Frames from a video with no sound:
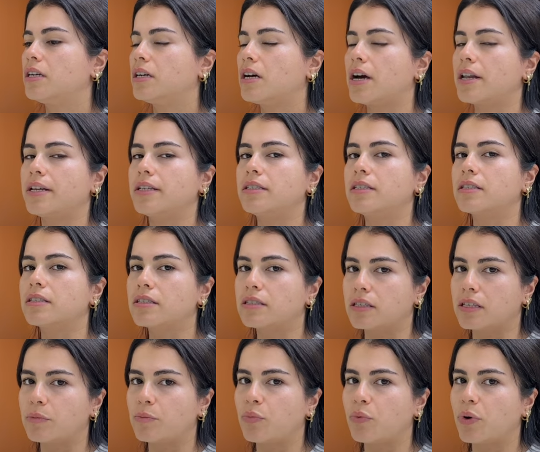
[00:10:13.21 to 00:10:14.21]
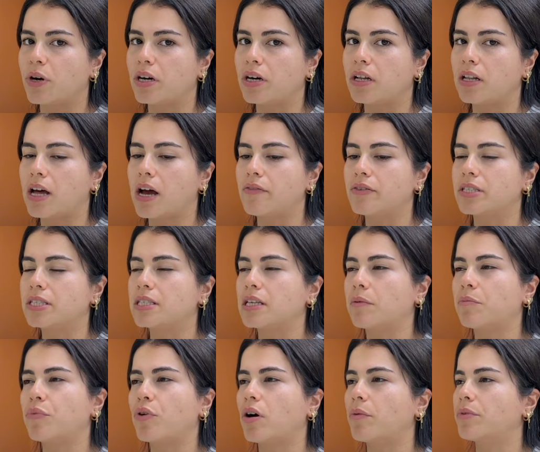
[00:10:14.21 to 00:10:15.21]
I need to sleep well. I haven't
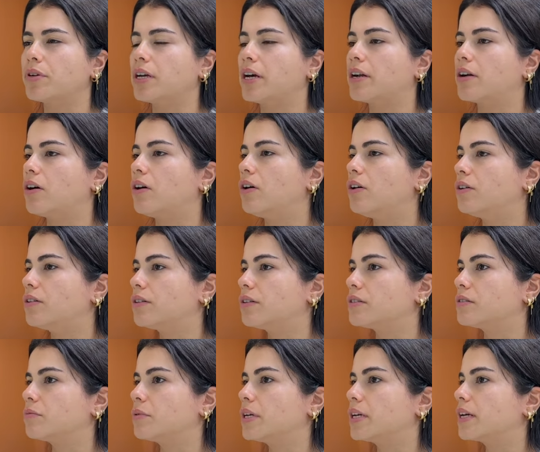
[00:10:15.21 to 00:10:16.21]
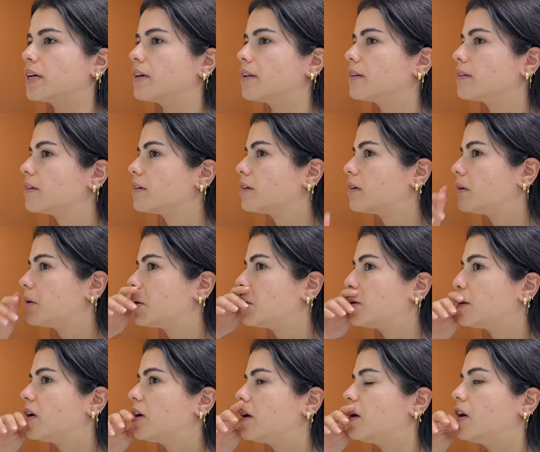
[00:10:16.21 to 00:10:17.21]
slept properly at all this weekend.
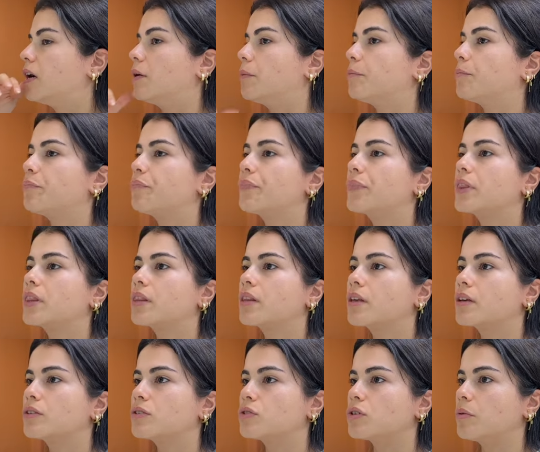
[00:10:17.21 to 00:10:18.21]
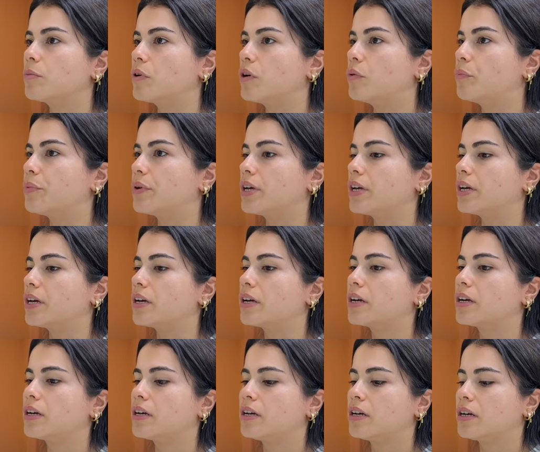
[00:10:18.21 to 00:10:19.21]
Um, so I'm hoping
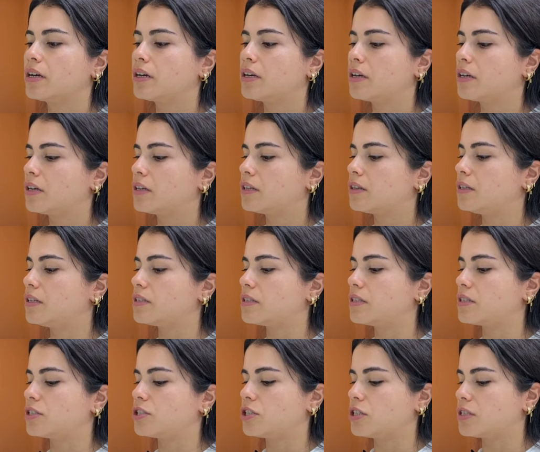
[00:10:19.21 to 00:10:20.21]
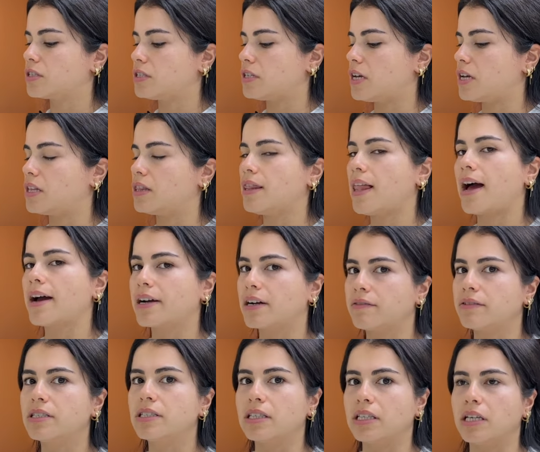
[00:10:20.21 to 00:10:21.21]
this is just a lack
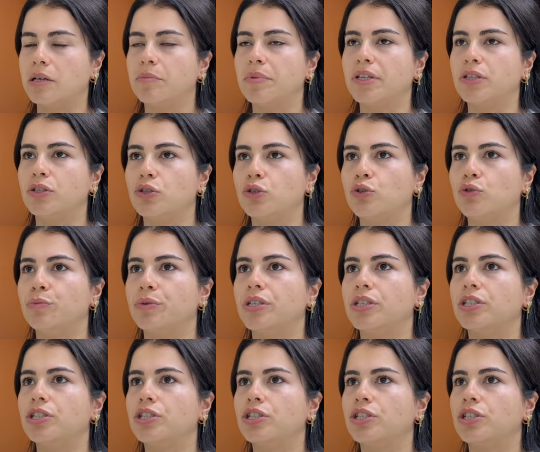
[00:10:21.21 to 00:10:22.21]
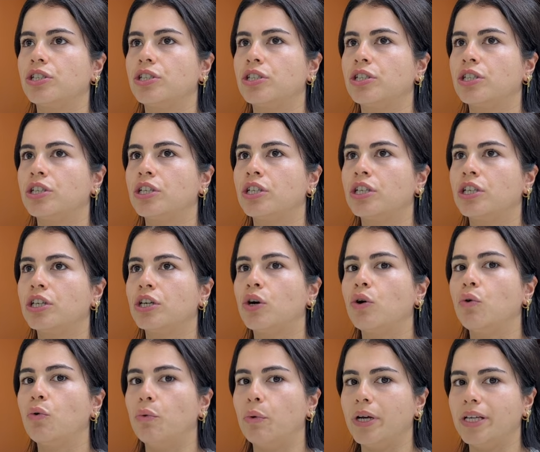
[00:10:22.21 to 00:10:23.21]
of sleep and too much
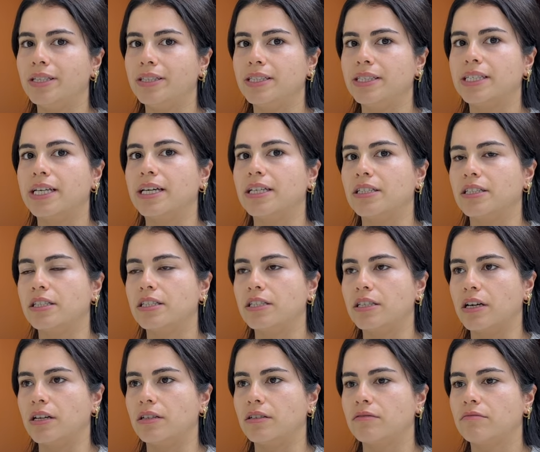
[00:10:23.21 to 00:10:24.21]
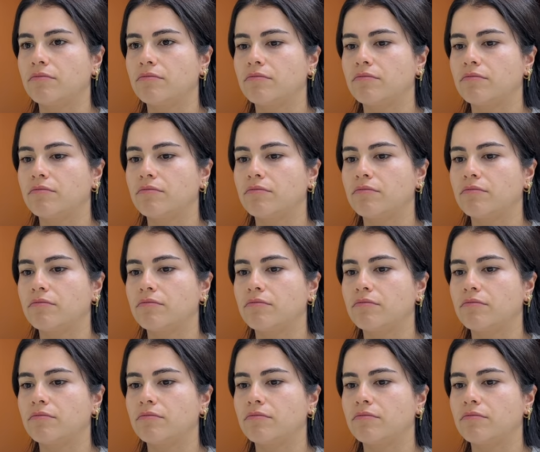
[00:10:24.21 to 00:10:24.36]
wind and sun.